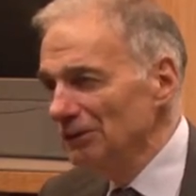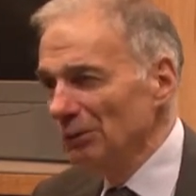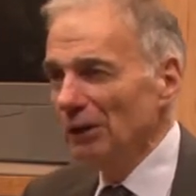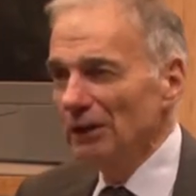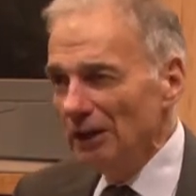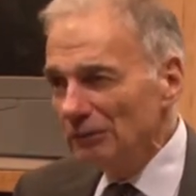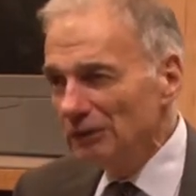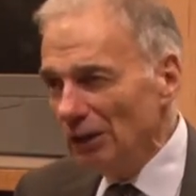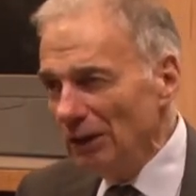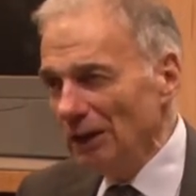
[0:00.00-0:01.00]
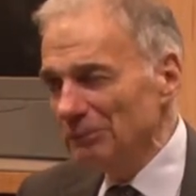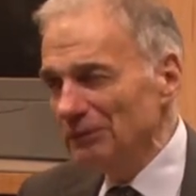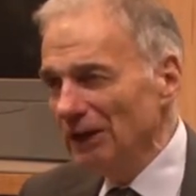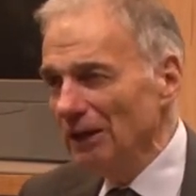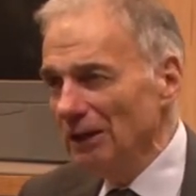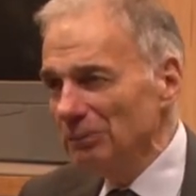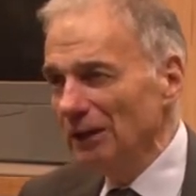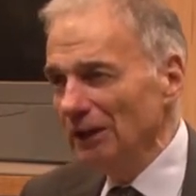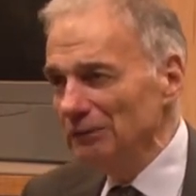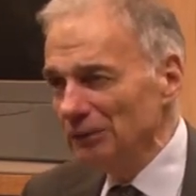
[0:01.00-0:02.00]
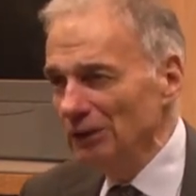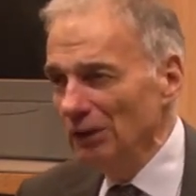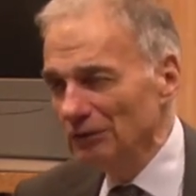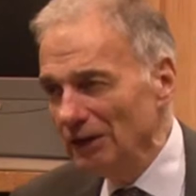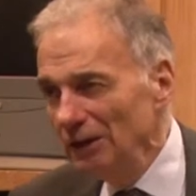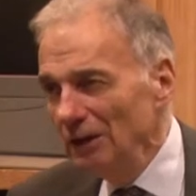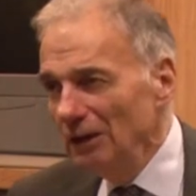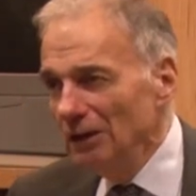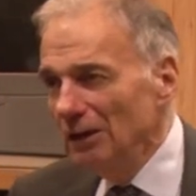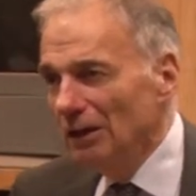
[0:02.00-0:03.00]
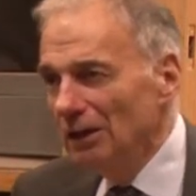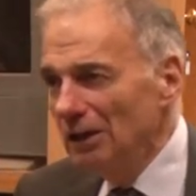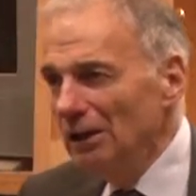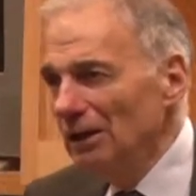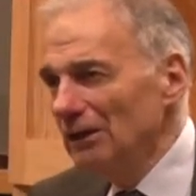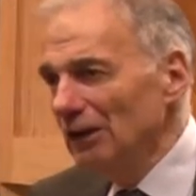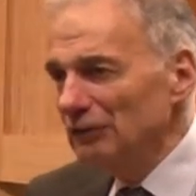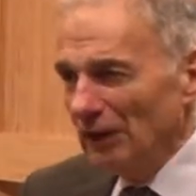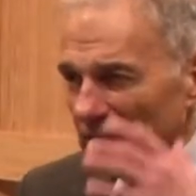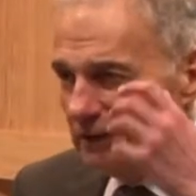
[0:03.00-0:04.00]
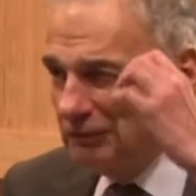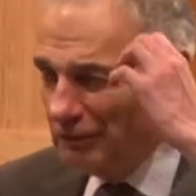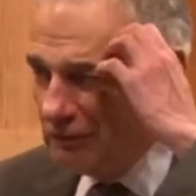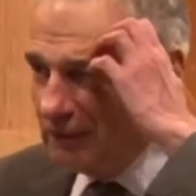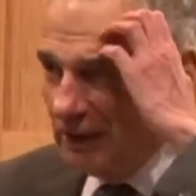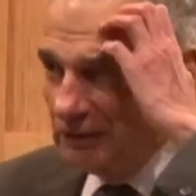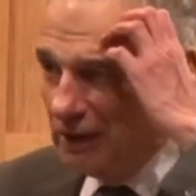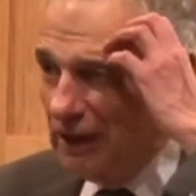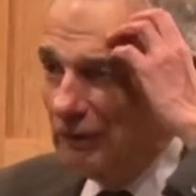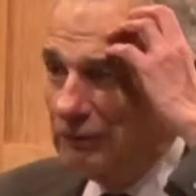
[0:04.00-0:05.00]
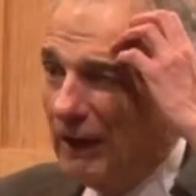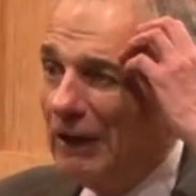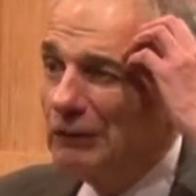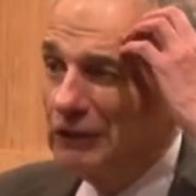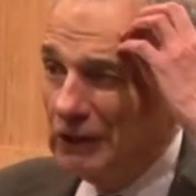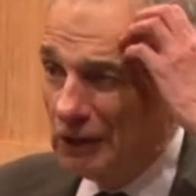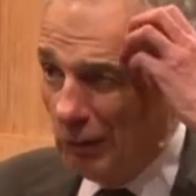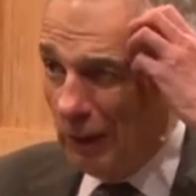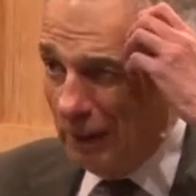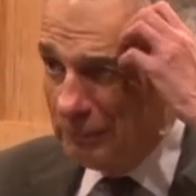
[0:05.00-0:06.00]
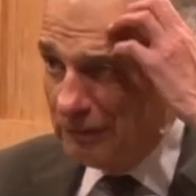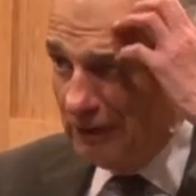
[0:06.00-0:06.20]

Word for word: There weren't enough co-ops applying for those. They finally found enough housing co-ops.